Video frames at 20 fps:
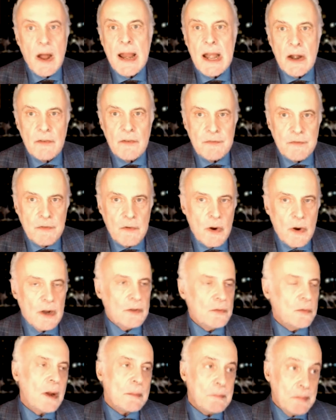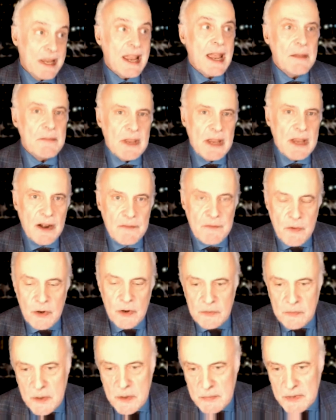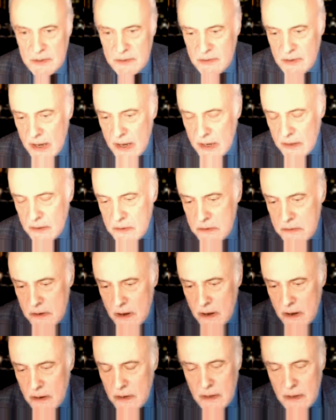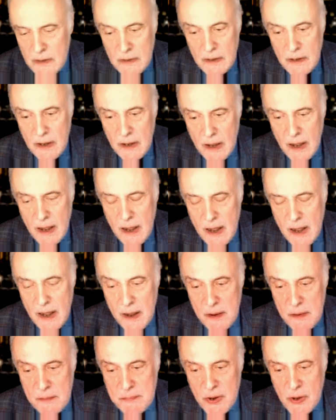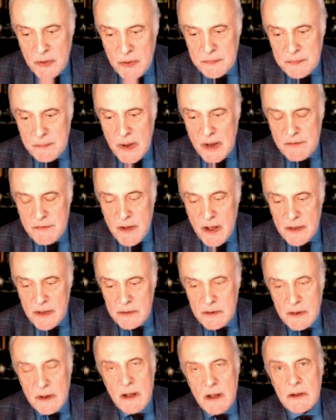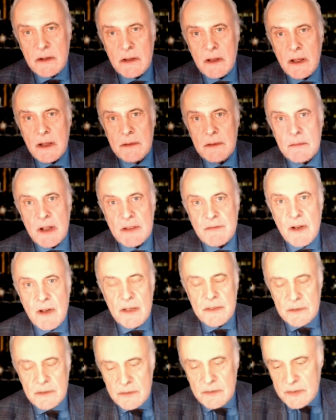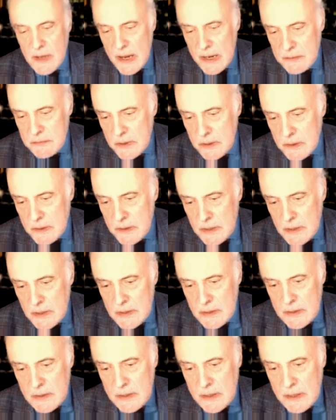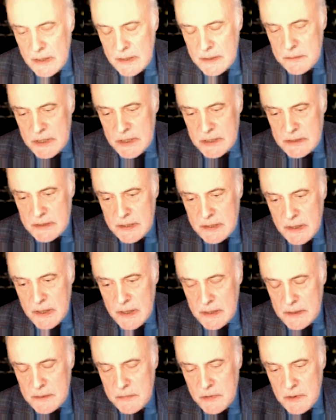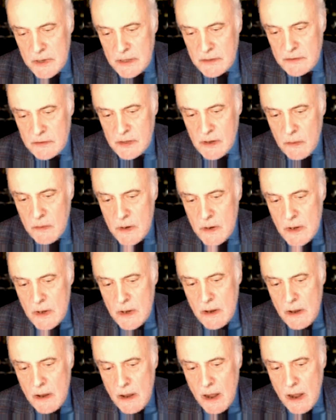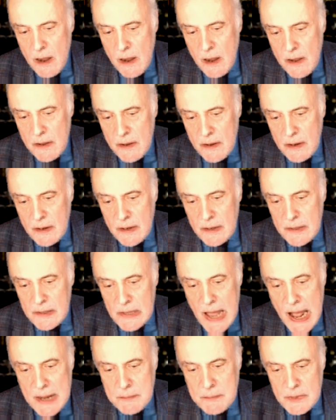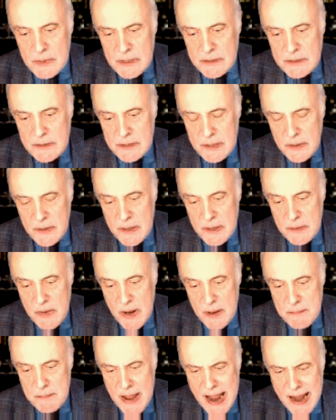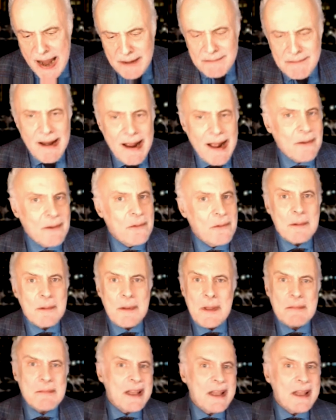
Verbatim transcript: Air Force, what became the Air Force Women's Air Corps. Uh, both my father and uncle on my father's side were in the military and the Marines. So uh, a lot of military in my background. One of my